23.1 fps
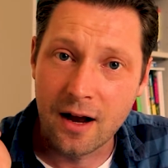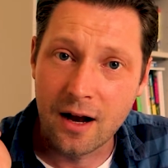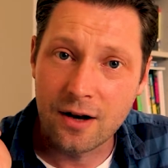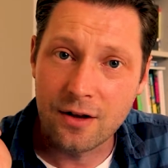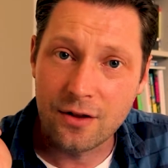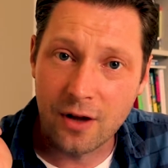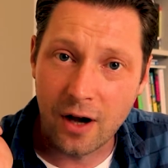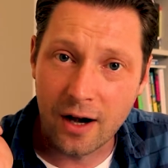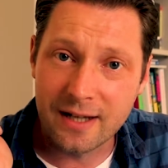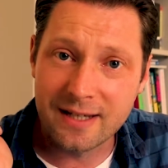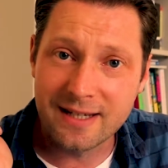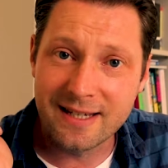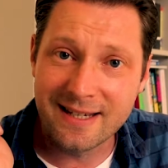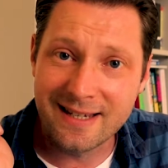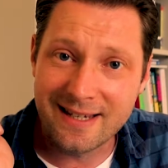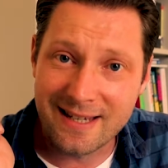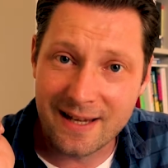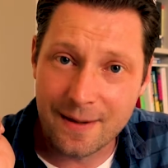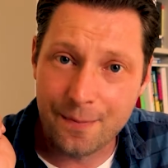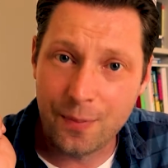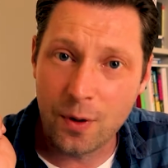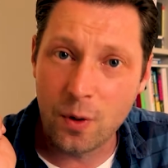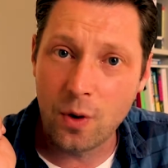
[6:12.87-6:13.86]
Nice and
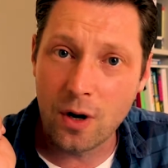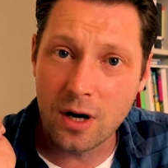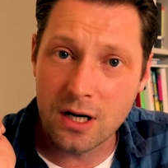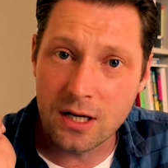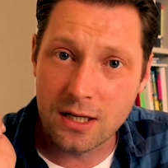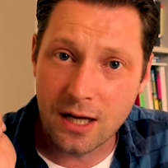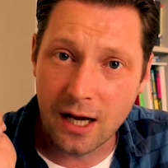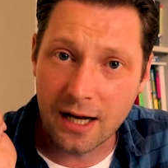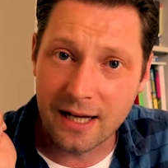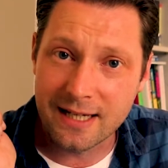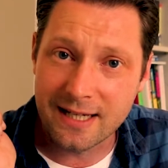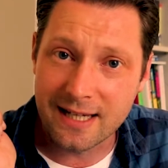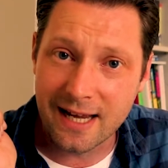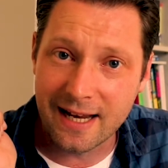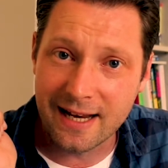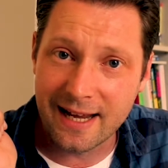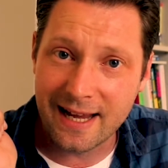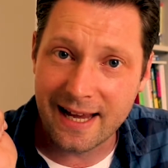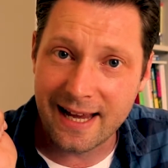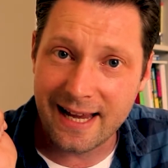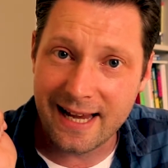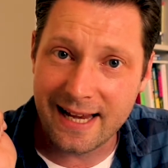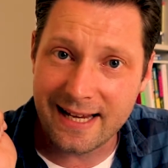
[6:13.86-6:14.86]
simple, nice
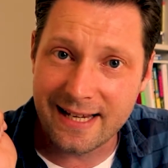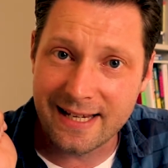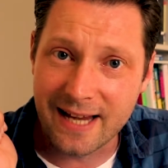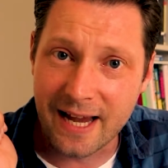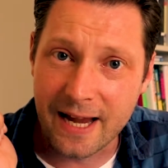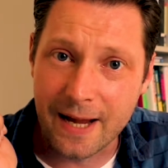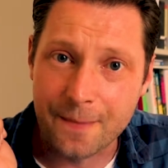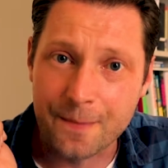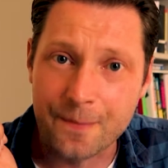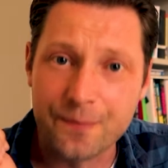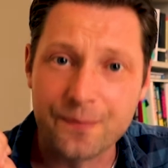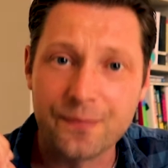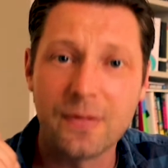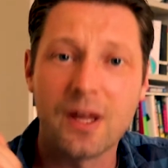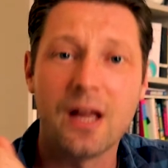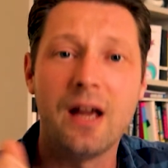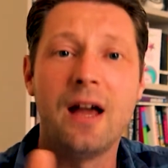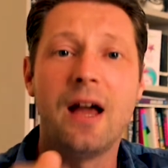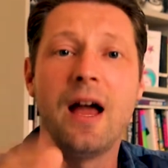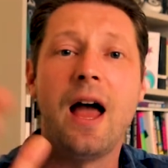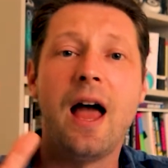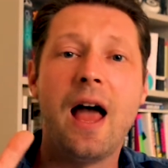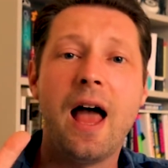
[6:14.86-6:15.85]
and easy.
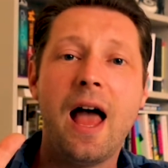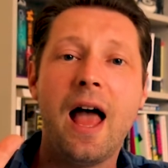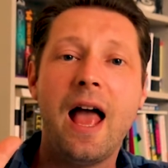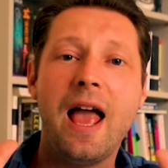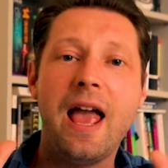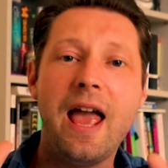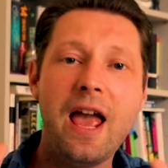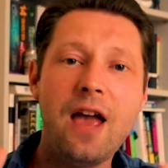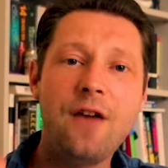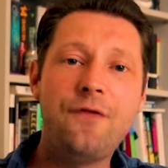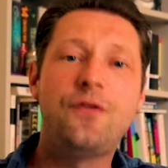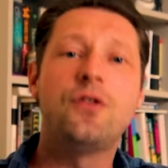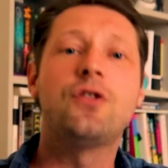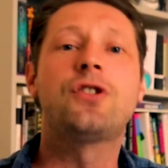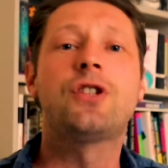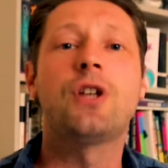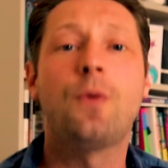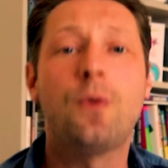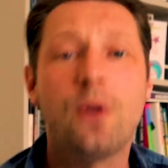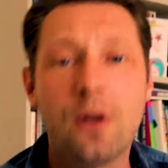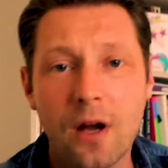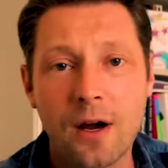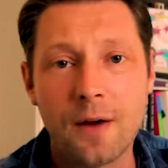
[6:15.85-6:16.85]
If you're
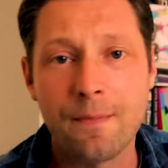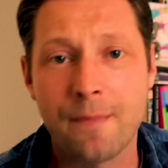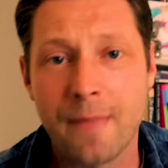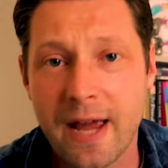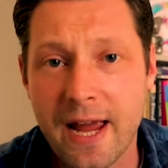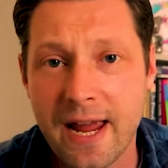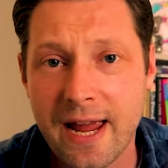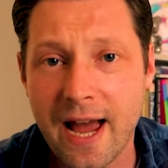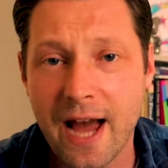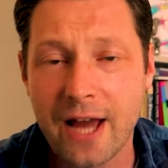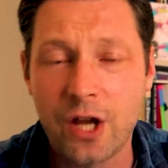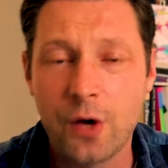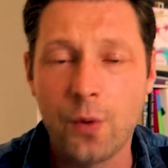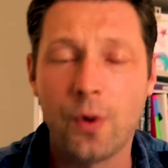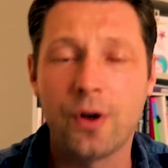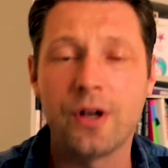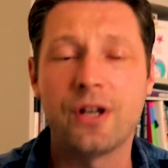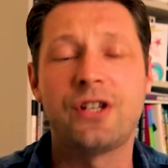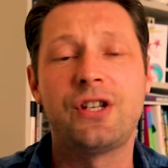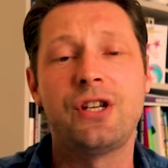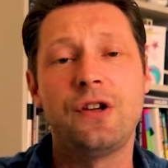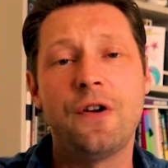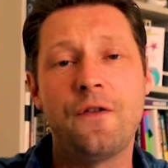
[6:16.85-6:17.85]
someone like me and you
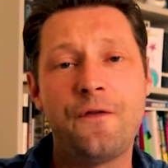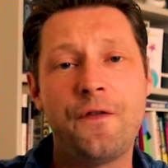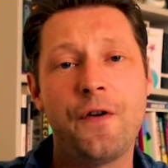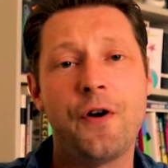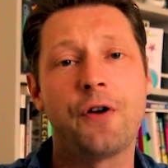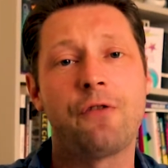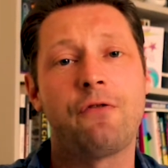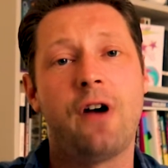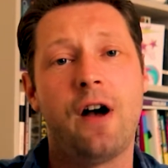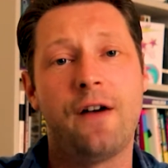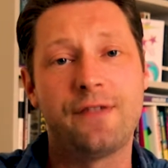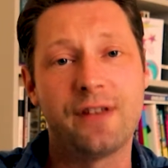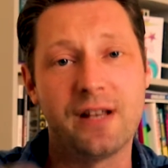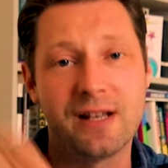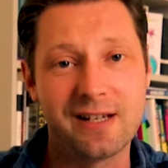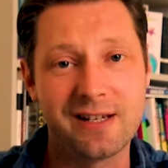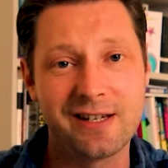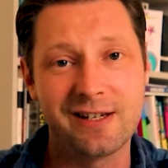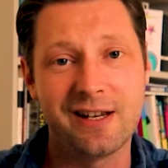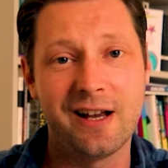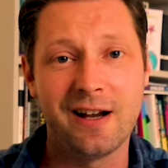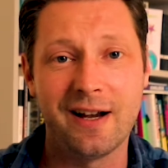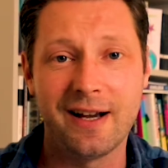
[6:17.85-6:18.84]
want to see your photographs
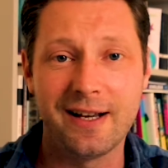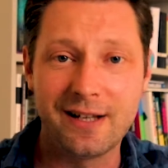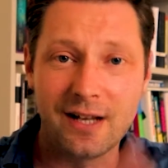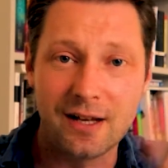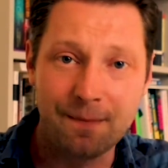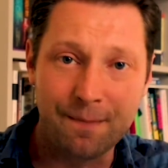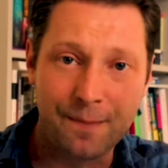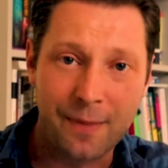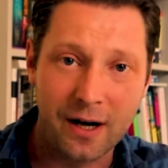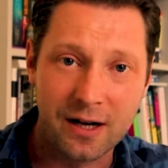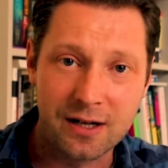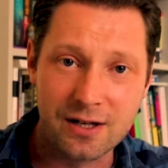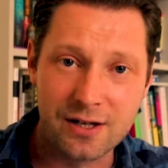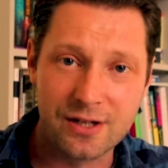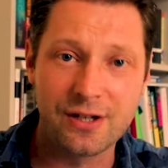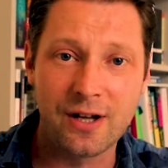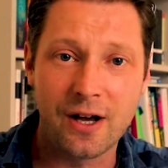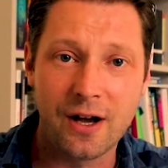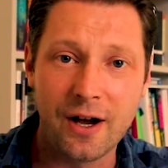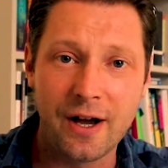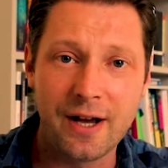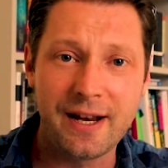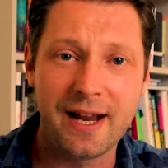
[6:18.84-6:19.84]
side by
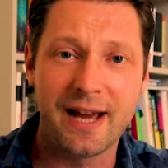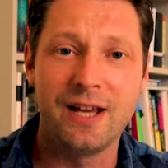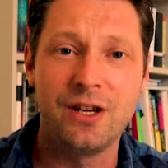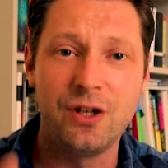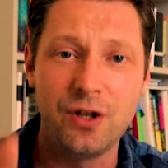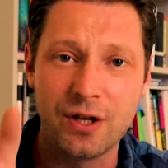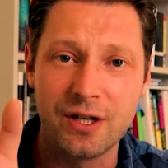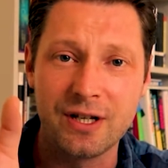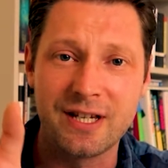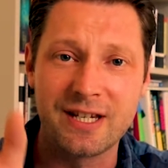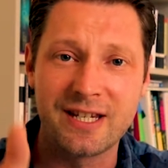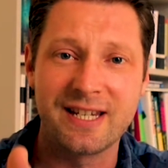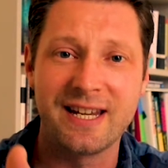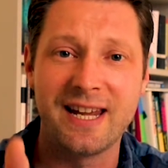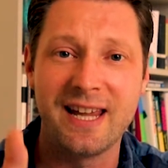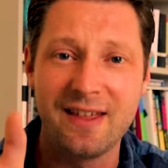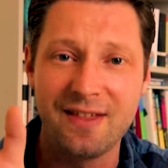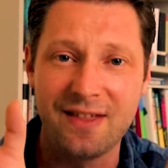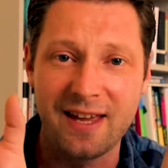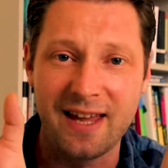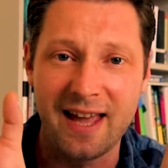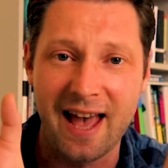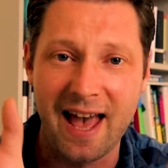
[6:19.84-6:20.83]
side and you can see
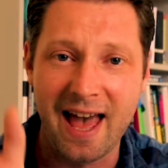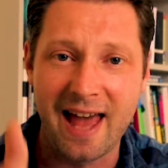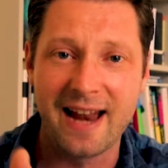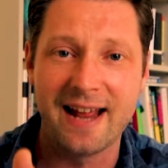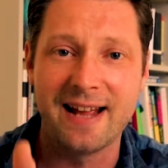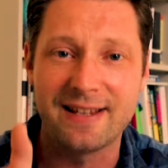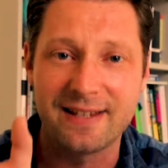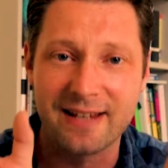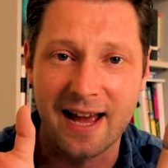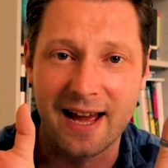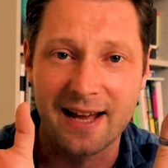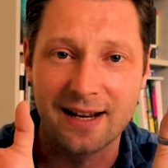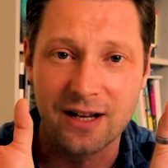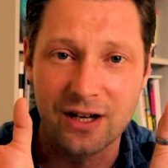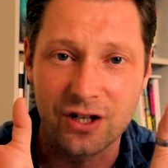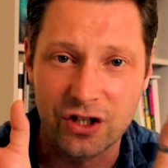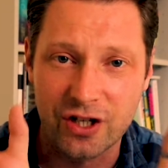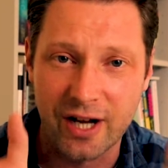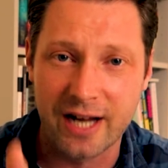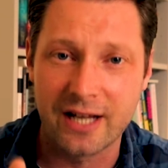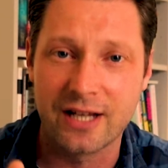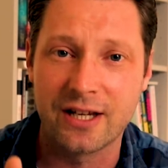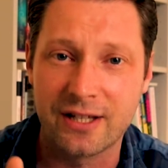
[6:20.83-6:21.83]
the edits and the
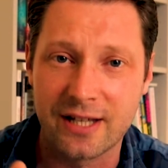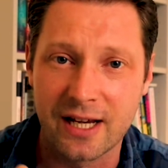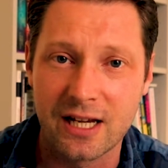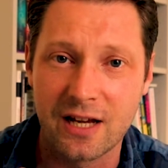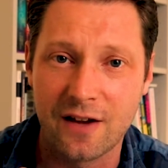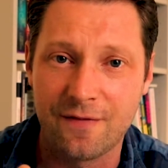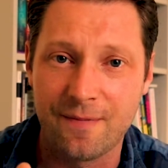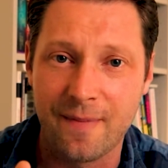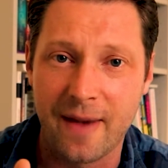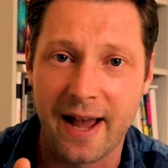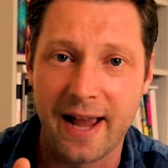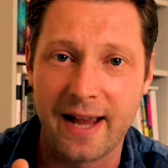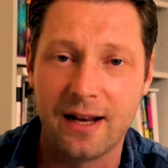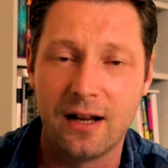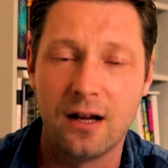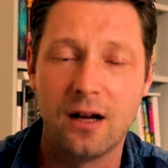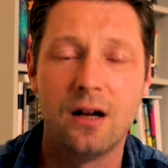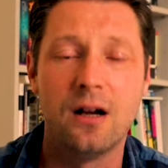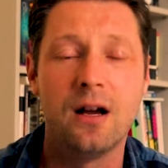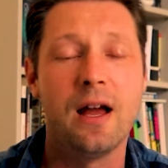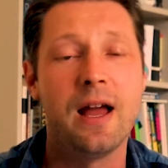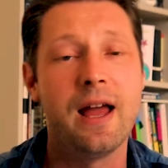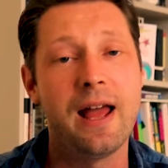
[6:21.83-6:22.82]
changes that you've made,
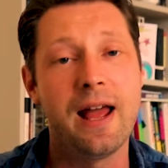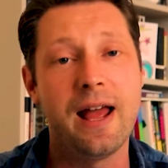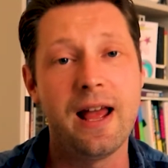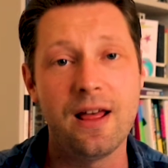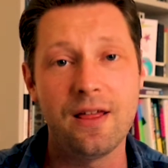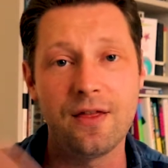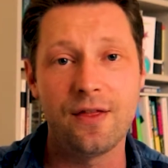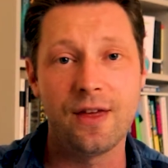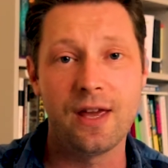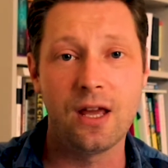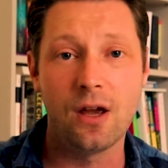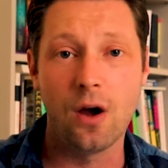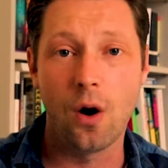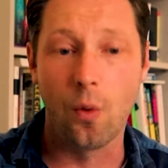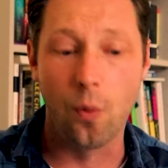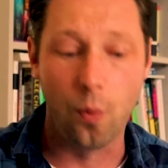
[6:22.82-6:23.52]
hit the